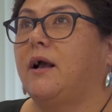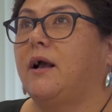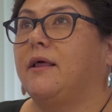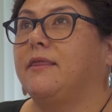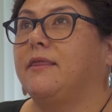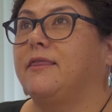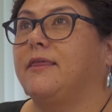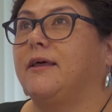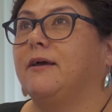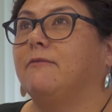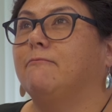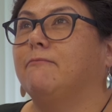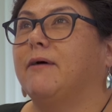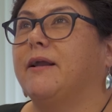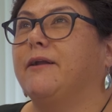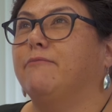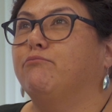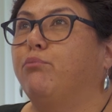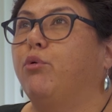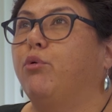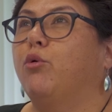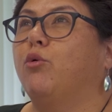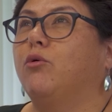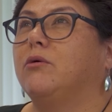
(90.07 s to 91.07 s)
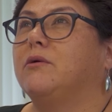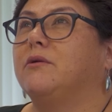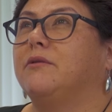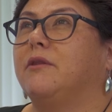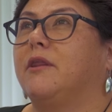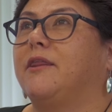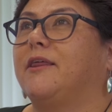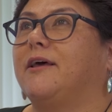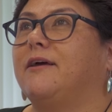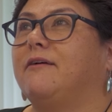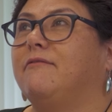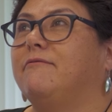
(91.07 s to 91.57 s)
I think one
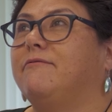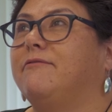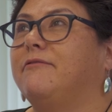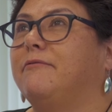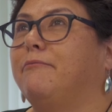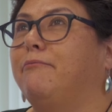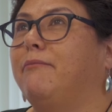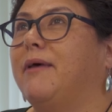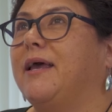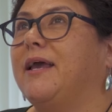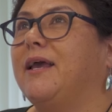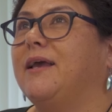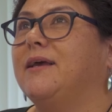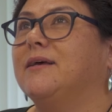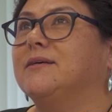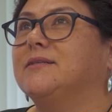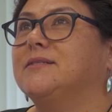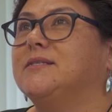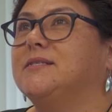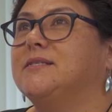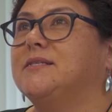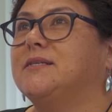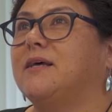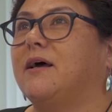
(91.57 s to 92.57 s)
important thing for me is,